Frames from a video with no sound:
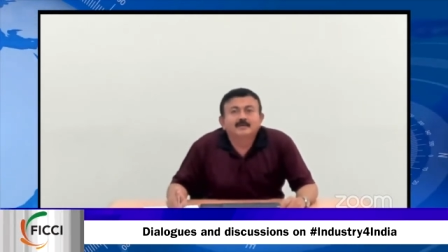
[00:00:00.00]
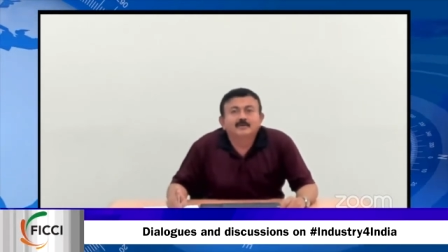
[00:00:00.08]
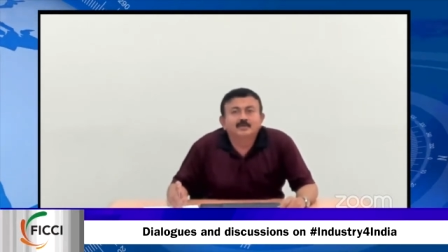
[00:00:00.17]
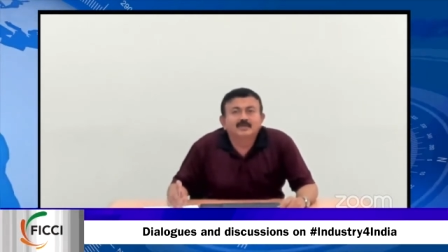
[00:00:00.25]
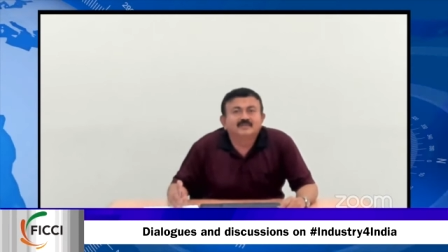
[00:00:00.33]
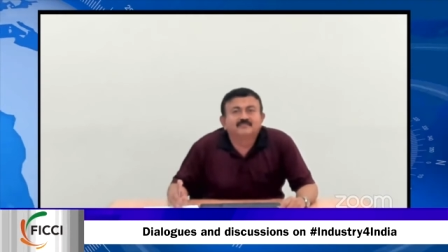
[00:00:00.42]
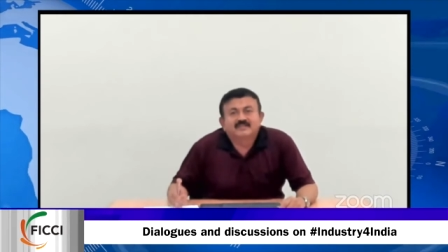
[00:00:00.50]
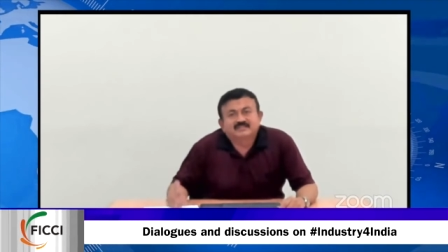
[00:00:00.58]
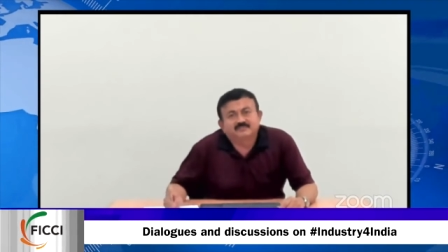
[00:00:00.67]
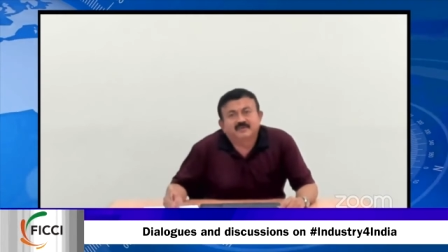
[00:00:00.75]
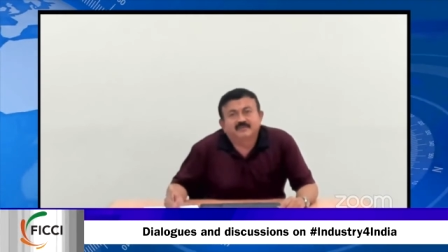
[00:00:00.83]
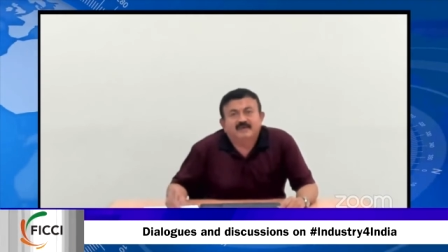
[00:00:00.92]
during the
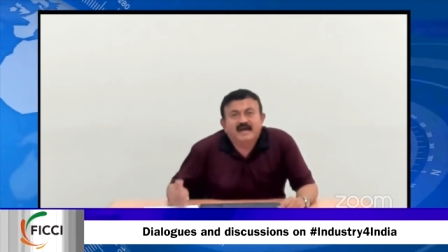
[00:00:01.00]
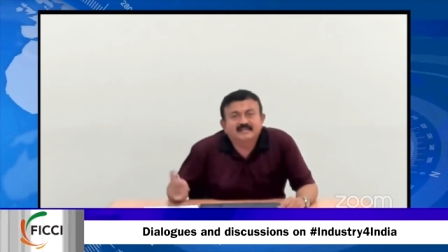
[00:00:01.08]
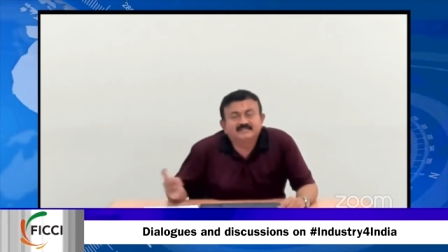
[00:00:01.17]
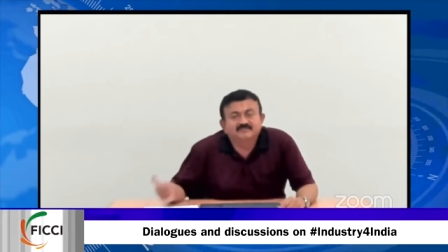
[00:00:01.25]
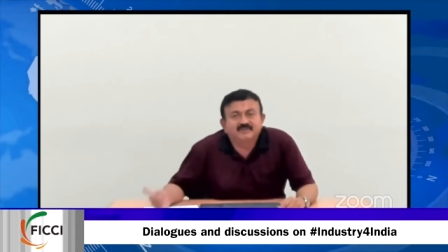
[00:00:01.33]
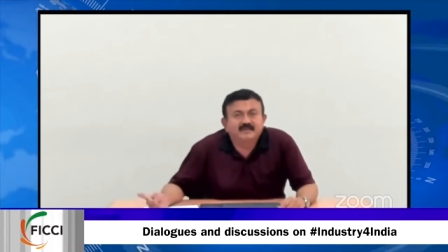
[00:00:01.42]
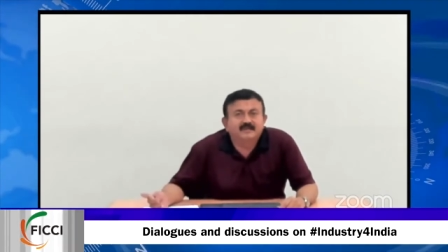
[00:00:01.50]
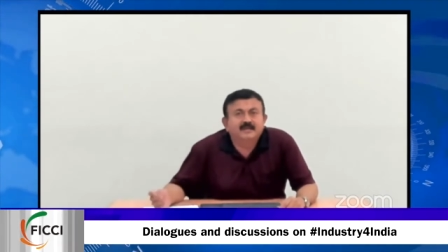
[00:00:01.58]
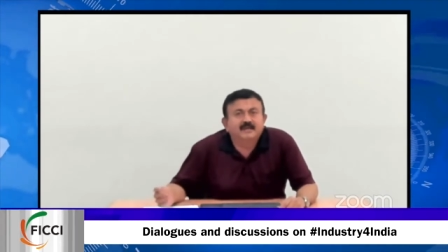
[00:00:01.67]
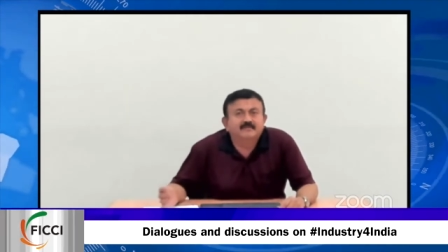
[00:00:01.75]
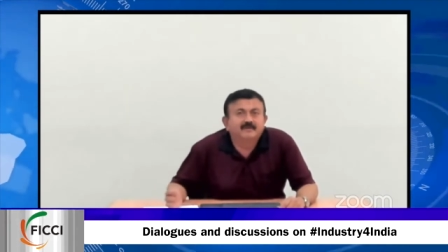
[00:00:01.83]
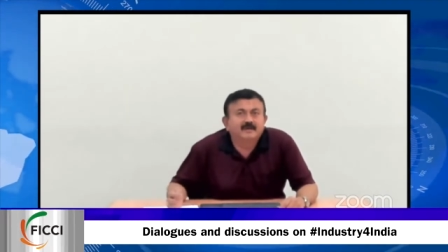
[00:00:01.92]
first wave as we
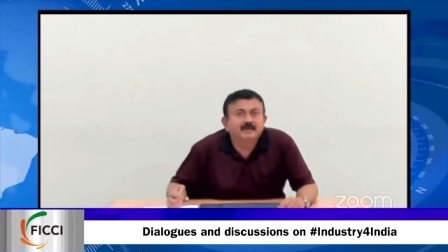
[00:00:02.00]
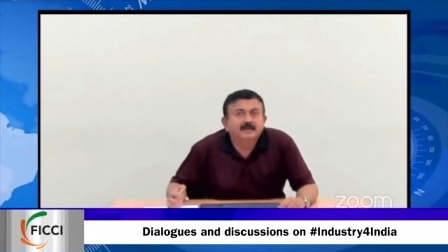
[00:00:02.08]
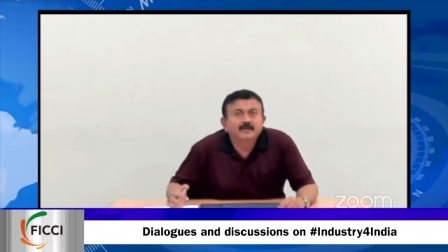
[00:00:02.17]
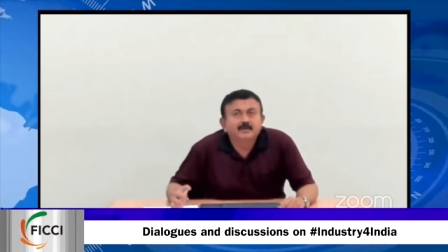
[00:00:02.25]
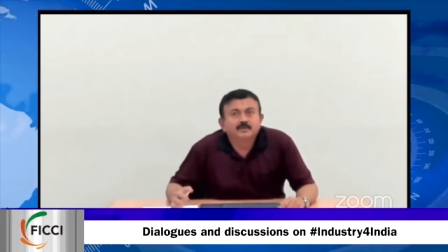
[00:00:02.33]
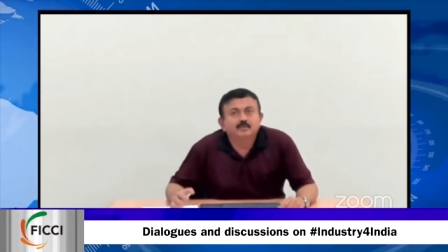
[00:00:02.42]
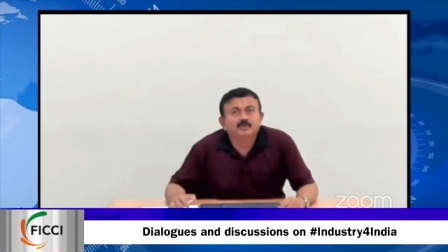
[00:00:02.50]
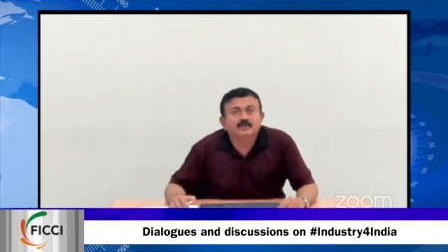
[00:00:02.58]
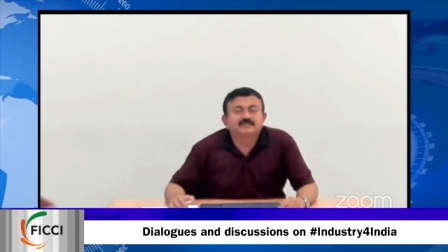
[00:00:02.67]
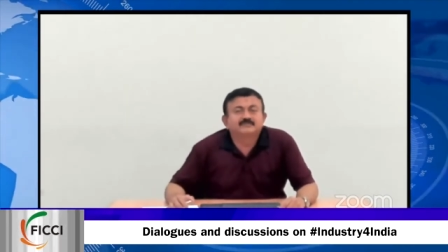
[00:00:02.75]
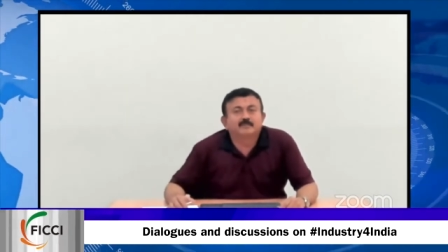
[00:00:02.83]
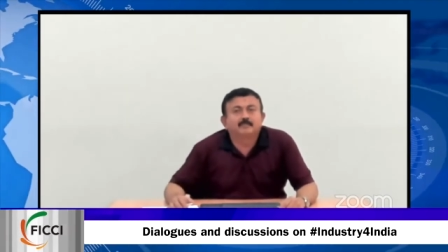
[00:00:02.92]
delivered
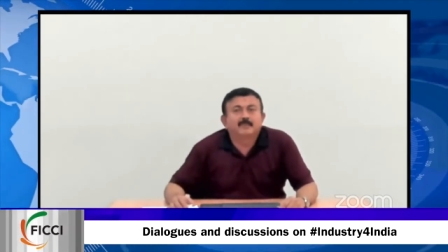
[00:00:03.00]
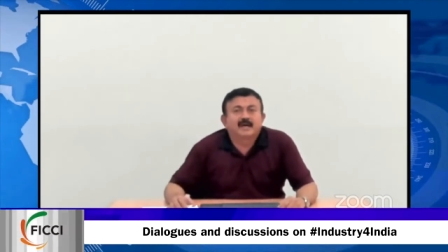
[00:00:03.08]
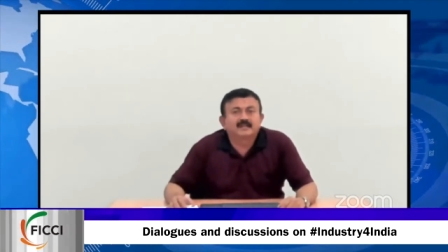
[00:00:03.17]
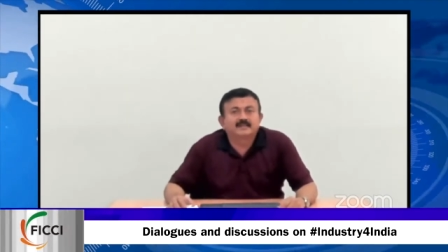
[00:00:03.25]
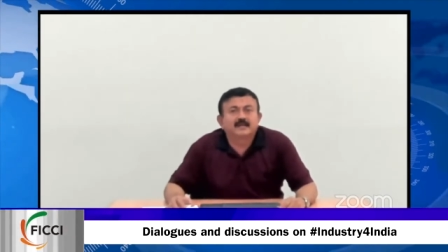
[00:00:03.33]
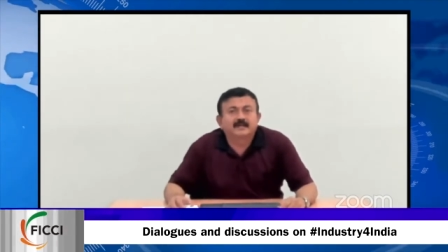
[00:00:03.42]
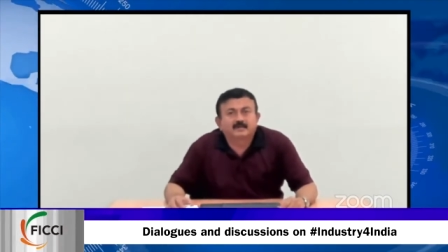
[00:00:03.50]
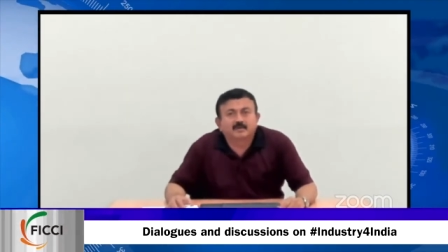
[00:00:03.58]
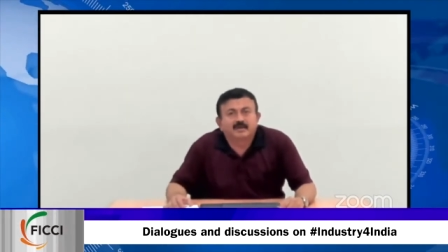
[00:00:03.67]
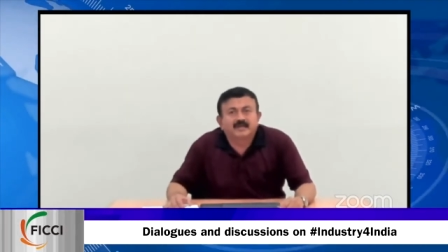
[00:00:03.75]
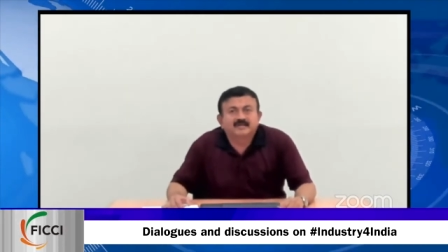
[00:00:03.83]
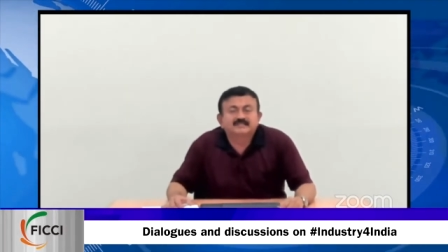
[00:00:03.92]
units from Bharat
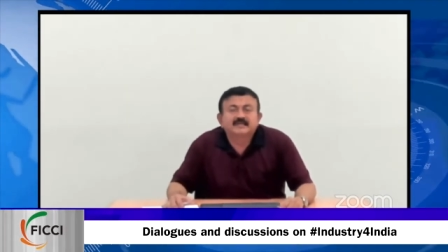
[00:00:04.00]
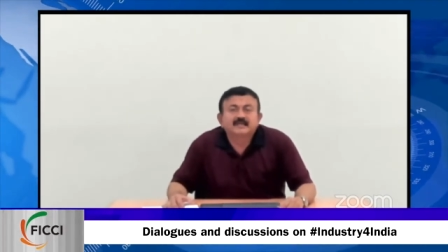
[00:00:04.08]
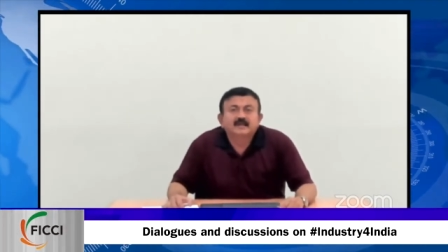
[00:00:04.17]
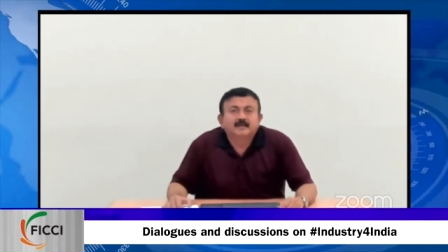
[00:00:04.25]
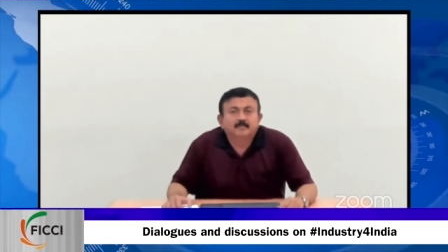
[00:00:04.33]
Electronics.